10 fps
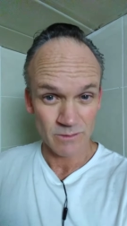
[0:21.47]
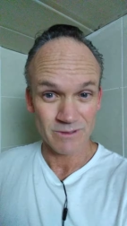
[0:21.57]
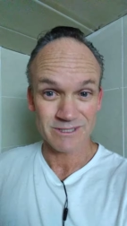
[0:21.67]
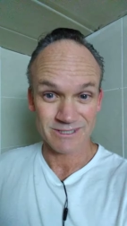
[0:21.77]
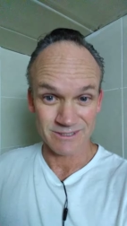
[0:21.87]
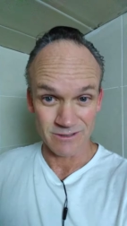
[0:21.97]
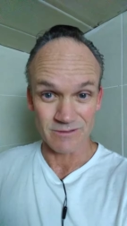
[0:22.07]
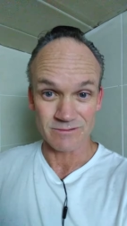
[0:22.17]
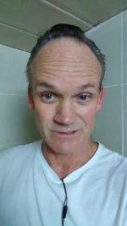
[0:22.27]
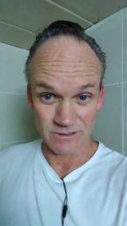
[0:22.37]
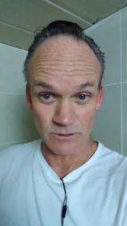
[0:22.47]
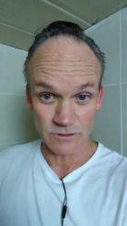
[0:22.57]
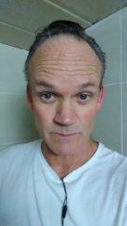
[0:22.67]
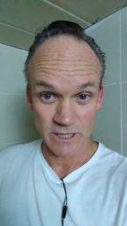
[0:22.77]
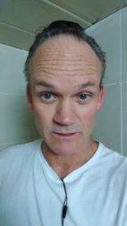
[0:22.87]
which, you know, goes
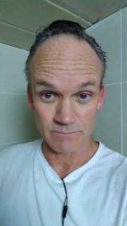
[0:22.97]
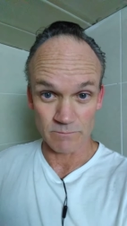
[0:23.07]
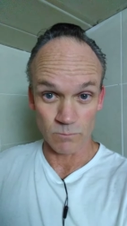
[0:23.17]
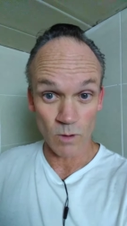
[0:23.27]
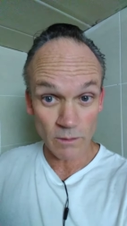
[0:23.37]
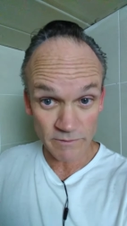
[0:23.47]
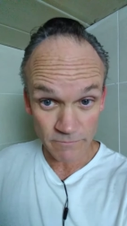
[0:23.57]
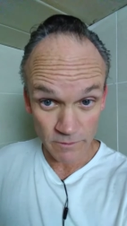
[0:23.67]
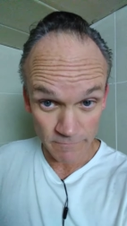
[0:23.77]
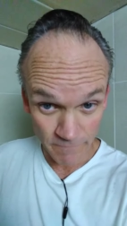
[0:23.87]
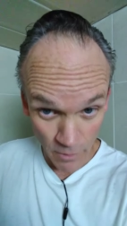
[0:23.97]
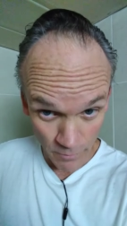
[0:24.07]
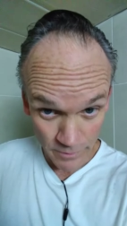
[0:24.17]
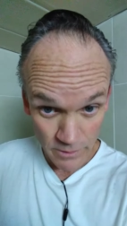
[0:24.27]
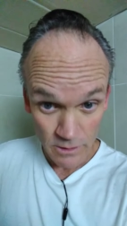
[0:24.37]
back well before the
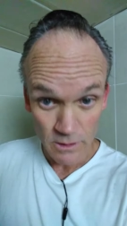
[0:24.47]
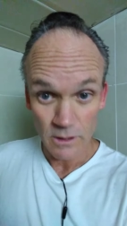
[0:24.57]
phone